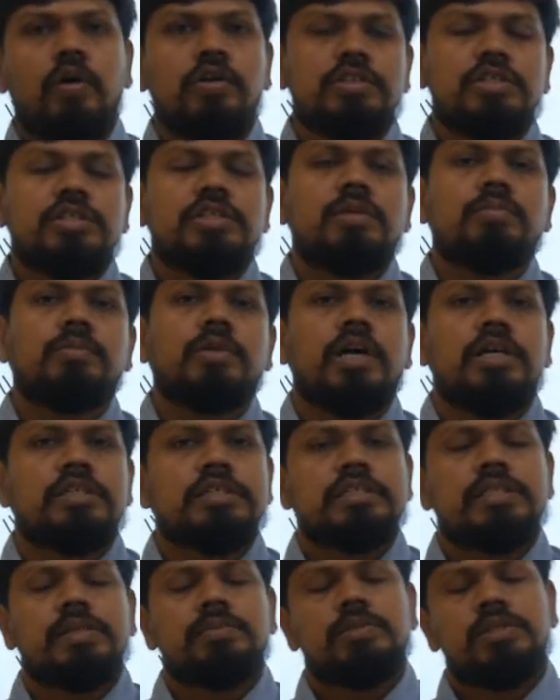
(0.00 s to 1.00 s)
system
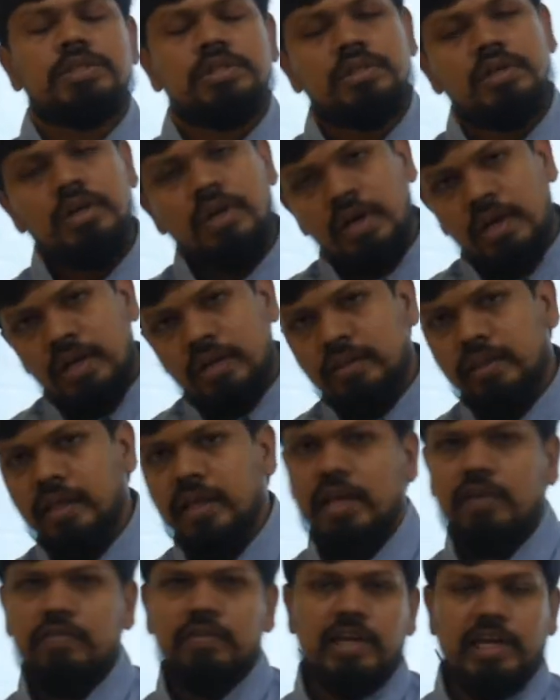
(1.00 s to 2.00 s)
concepts,
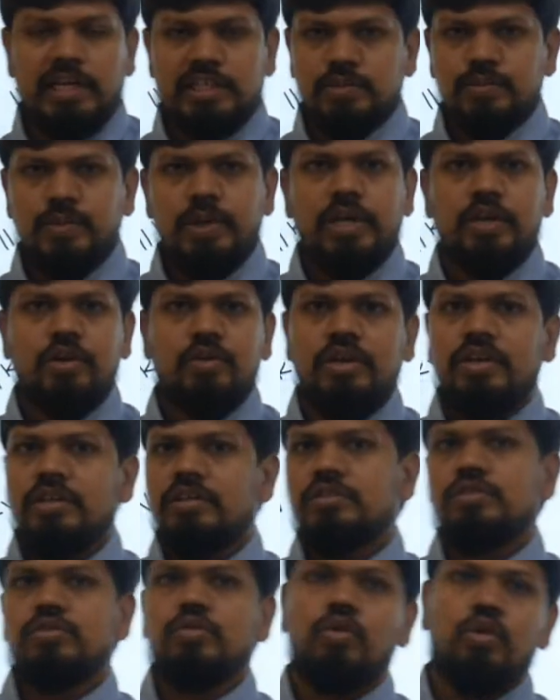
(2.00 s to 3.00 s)
then I will explain.
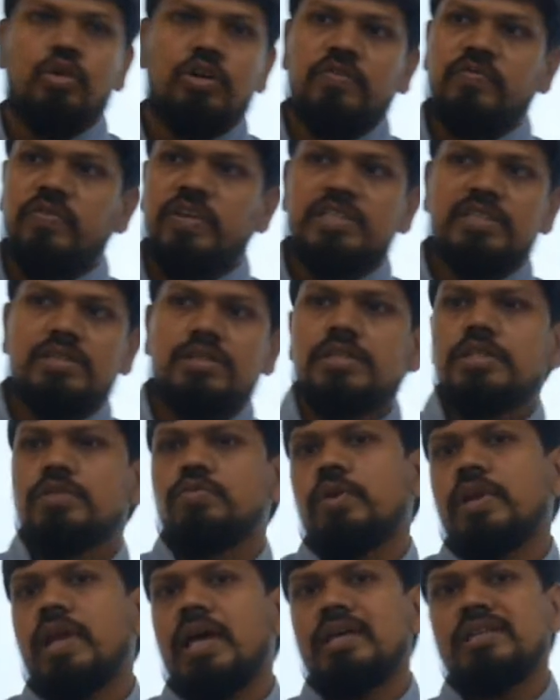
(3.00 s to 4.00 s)
Okay, so don't fix this
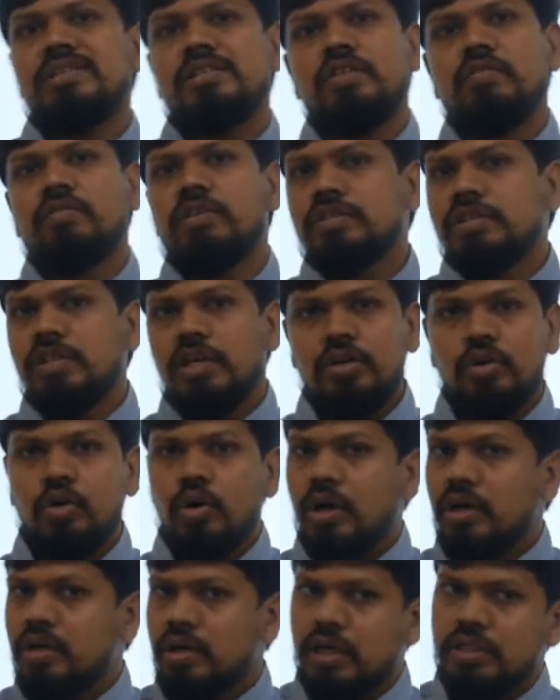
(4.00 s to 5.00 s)
one as your Genco
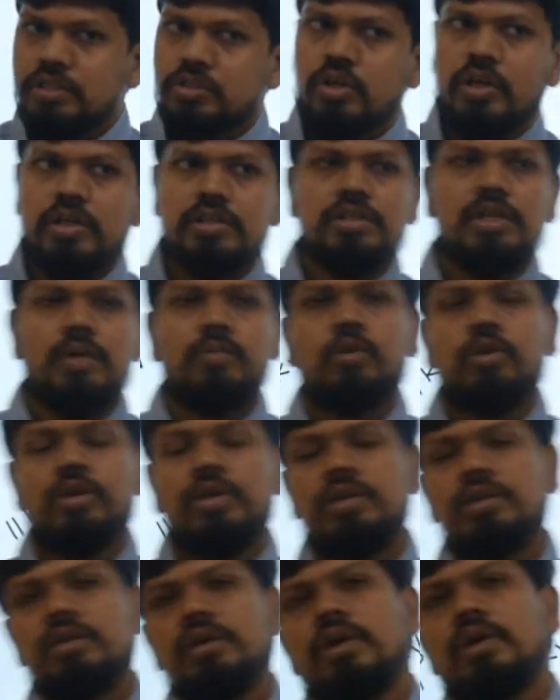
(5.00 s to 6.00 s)
or Transco exam
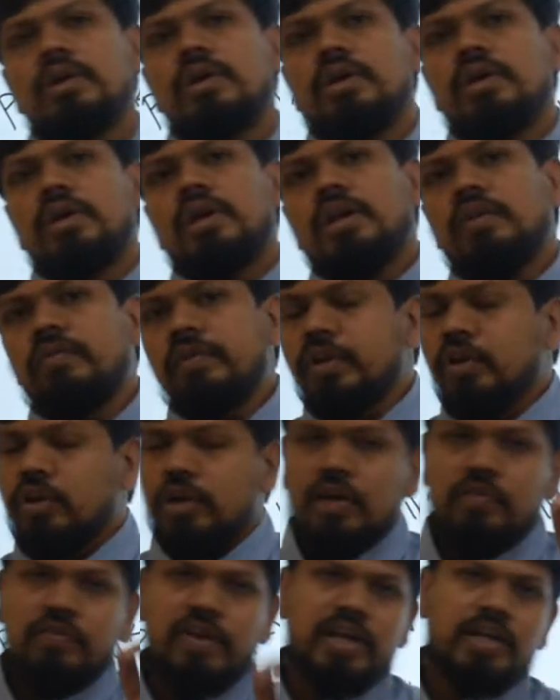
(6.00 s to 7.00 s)
only. Even you
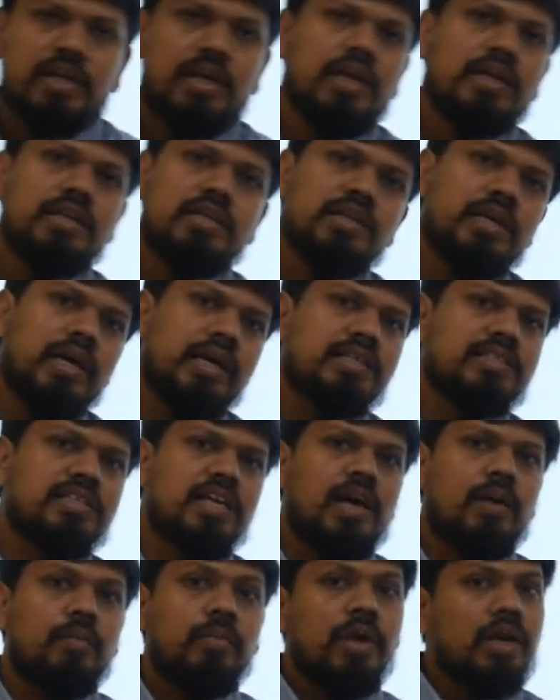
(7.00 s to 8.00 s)
can write any
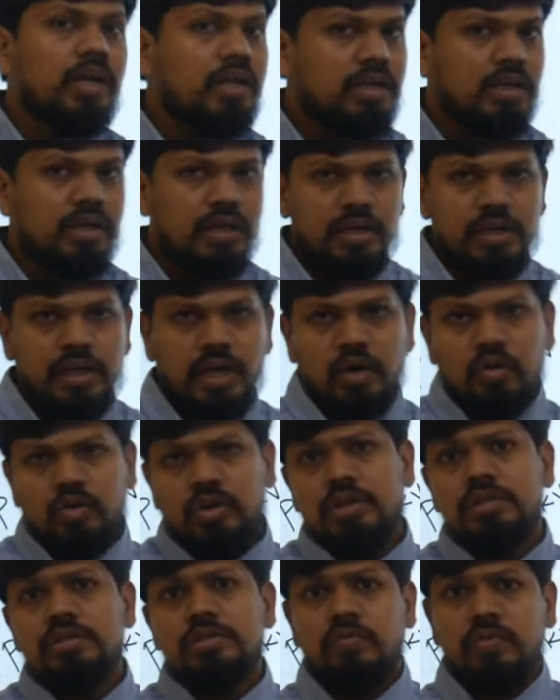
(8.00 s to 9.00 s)
exam in India.
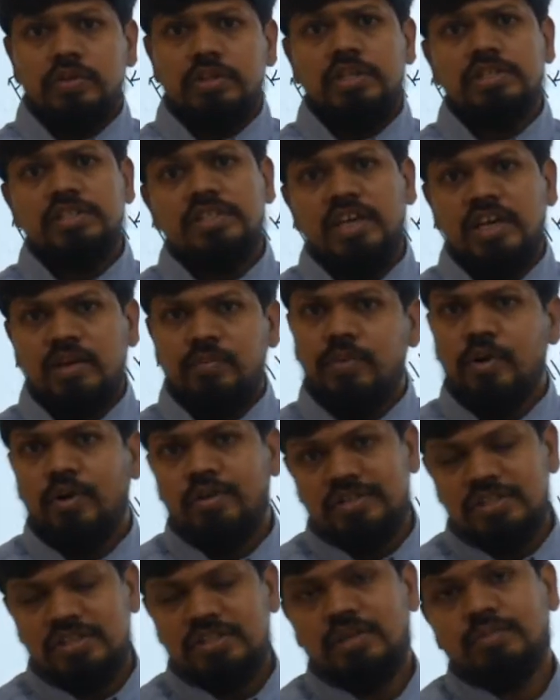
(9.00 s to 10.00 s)
Okay, so with the same
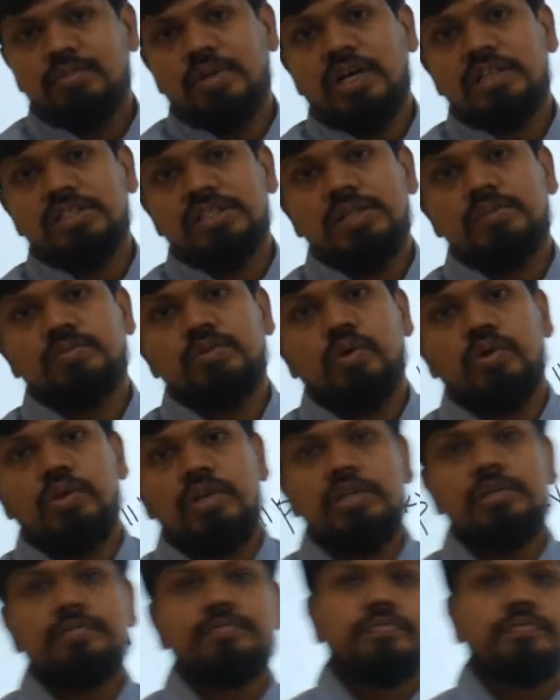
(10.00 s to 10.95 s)
power system concept only,